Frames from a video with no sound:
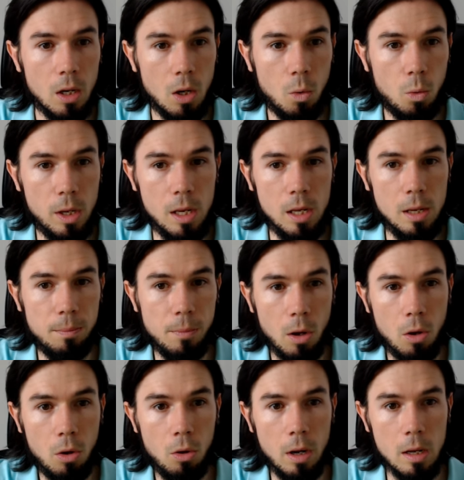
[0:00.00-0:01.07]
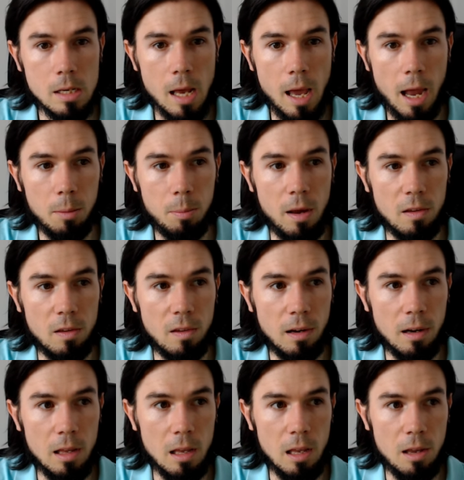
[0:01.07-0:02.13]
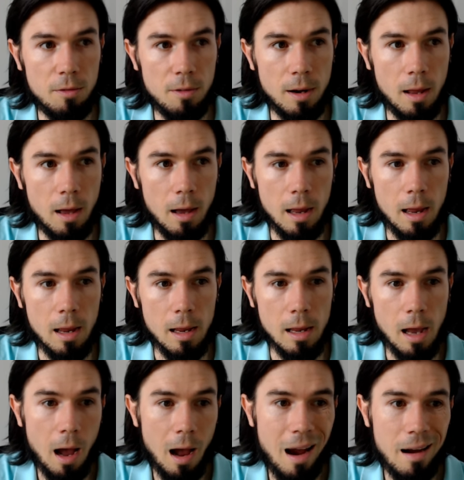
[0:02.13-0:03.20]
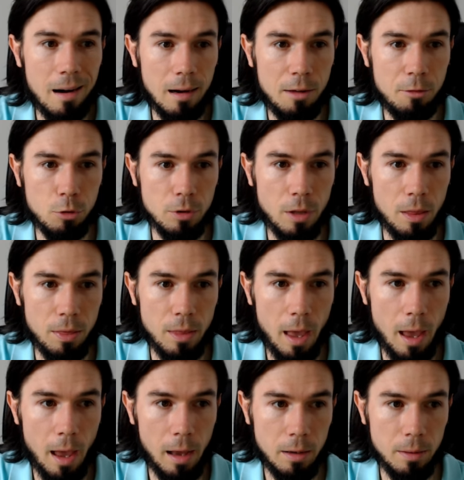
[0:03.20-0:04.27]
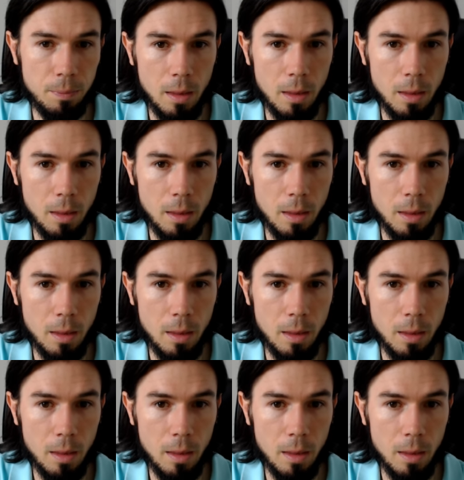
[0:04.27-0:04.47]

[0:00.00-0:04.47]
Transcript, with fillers: we could attack basically even a higher level than that